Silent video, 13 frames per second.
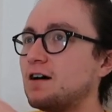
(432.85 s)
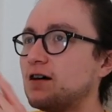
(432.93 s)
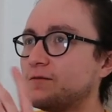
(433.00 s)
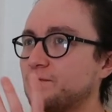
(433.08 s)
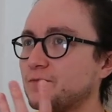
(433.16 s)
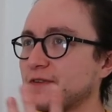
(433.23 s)

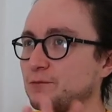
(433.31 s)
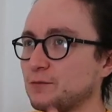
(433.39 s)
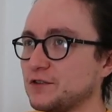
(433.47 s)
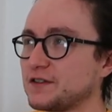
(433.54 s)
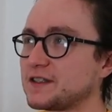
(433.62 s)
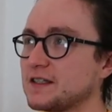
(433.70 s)
um,
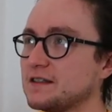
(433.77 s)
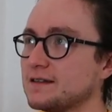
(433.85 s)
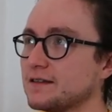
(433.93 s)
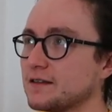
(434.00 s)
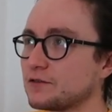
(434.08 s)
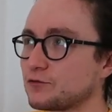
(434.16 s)
when you
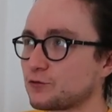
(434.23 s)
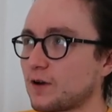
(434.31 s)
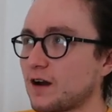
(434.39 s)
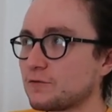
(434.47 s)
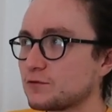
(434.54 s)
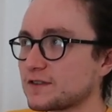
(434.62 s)
see
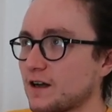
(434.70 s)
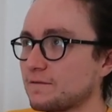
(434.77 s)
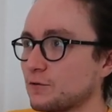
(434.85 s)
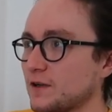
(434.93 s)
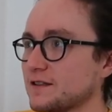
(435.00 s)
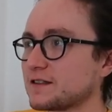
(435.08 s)
travel
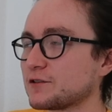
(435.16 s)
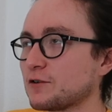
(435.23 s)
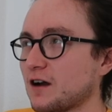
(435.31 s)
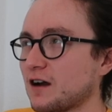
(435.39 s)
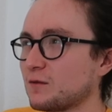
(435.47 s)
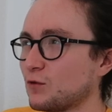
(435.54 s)
stuff on
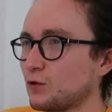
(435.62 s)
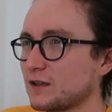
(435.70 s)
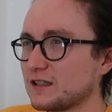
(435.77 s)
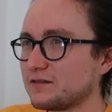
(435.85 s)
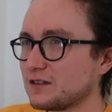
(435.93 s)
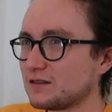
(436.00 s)
Instagram or
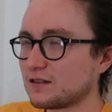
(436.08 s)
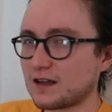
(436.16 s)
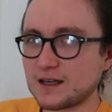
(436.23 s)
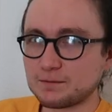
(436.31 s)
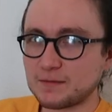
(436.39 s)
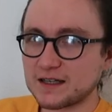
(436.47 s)
even
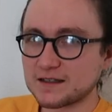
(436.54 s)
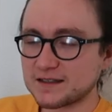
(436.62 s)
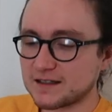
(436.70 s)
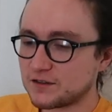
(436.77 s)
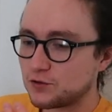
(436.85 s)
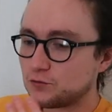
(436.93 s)
like in magazines,